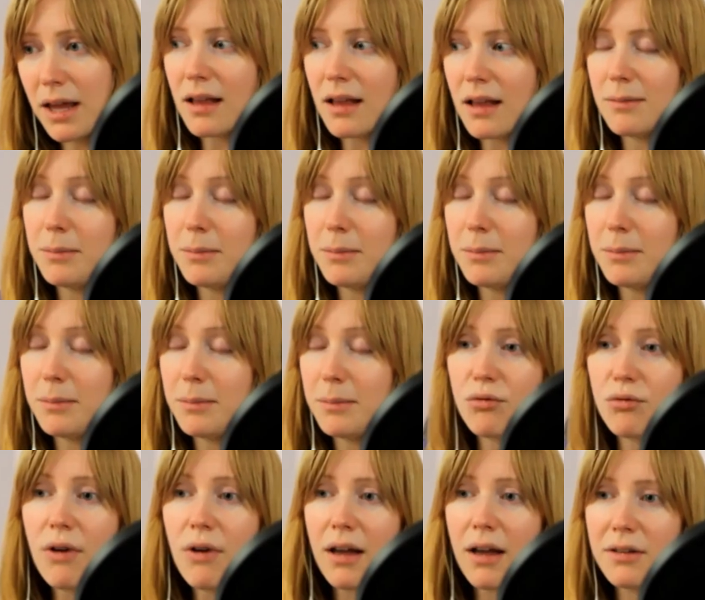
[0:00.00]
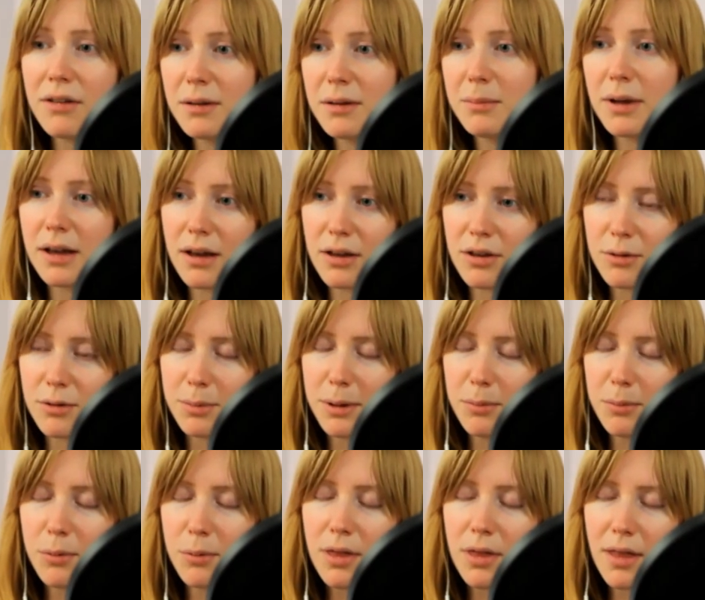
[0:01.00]
and being surrounded by other
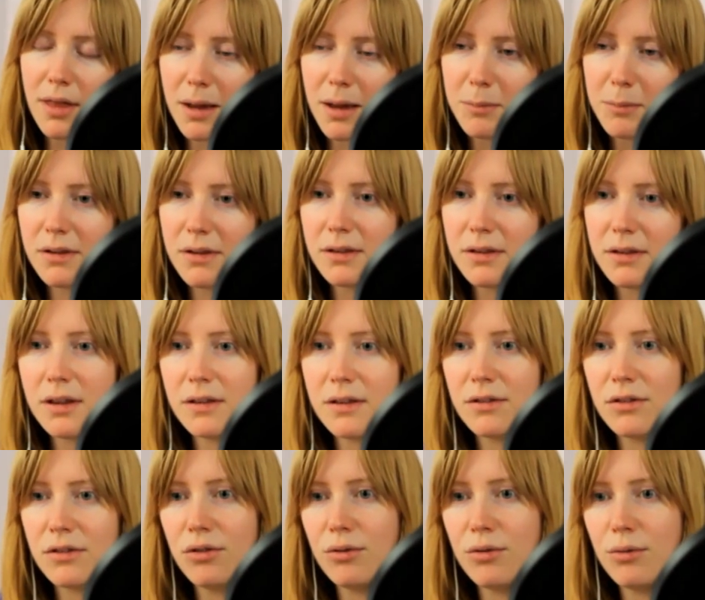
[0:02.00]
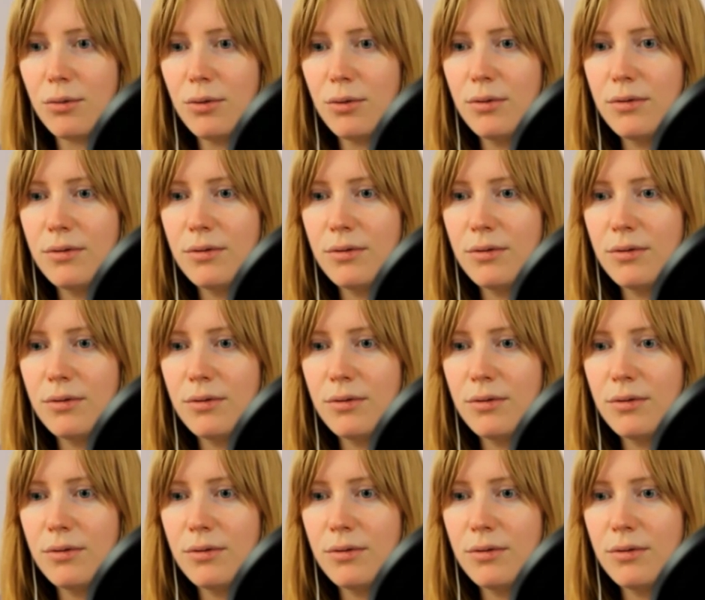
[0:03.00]
people with Lyme disease who